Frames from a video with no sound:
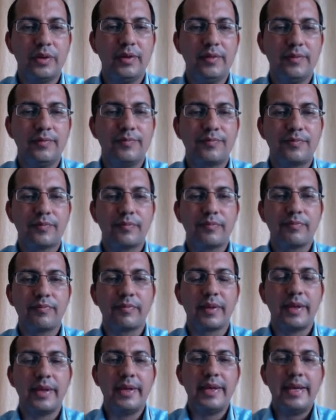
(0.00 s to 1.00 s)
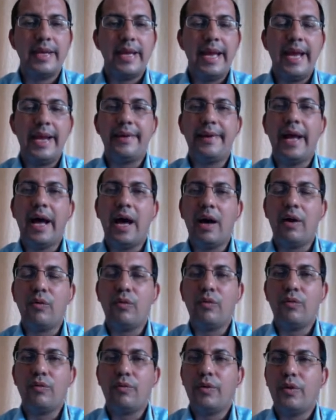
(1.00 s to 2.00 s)
Okay, and
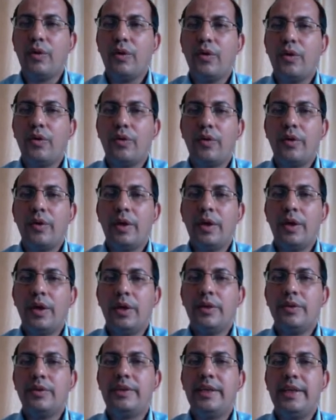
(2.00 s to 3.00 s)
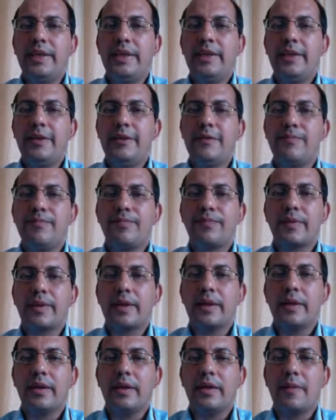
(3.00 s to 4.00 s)
now the
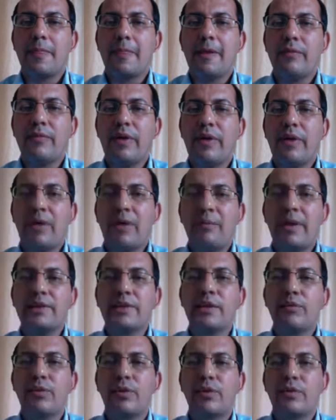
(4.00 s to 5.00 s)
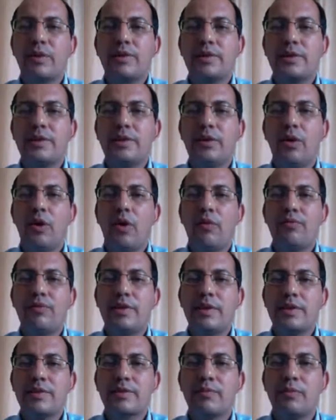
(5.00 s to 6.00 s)
vibrational frequency of
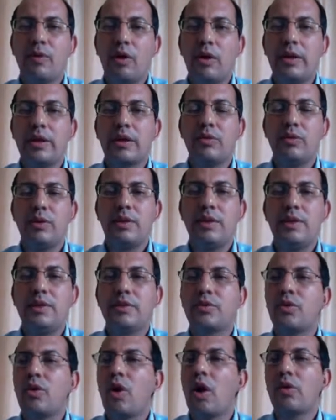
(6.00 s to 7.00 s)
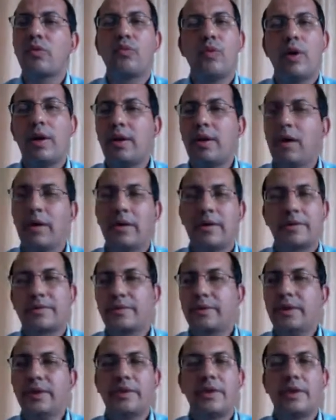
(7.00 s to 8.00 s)
this molecule is not 1 hertz.
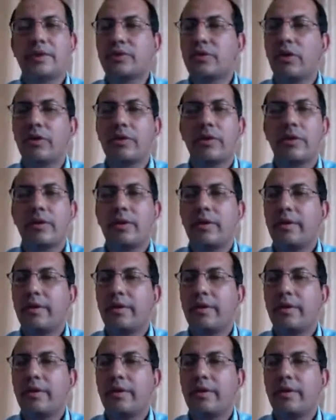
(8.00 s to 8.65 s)
It does not